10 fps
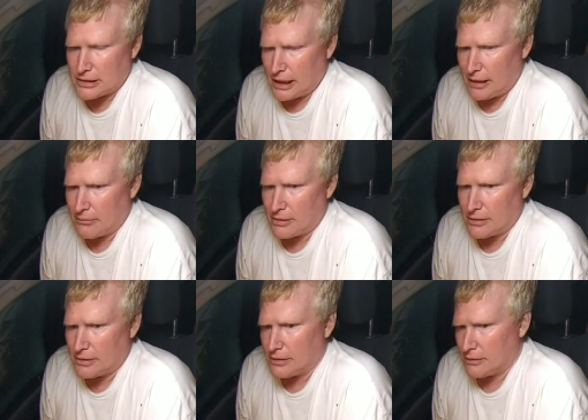
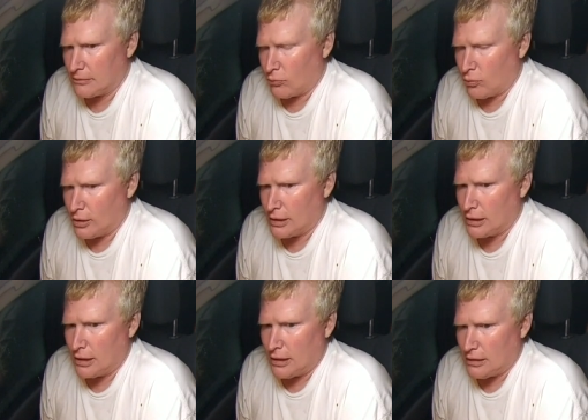Chapman, and
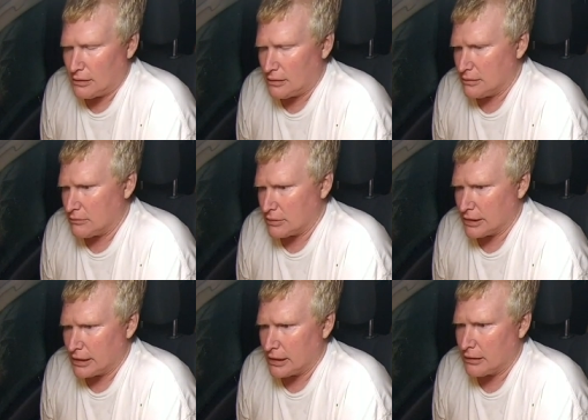Will with
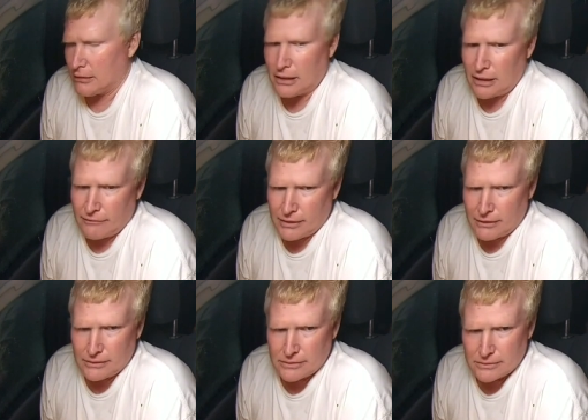an L, Loving.
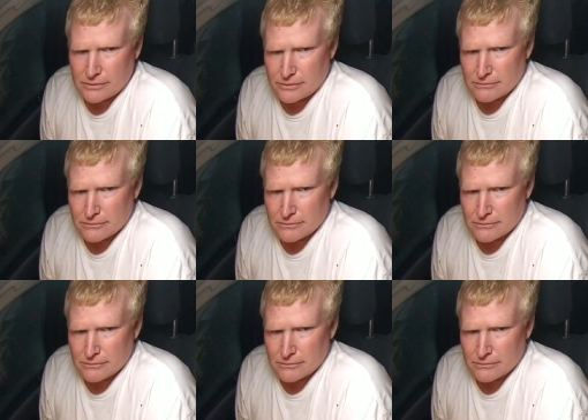Okay.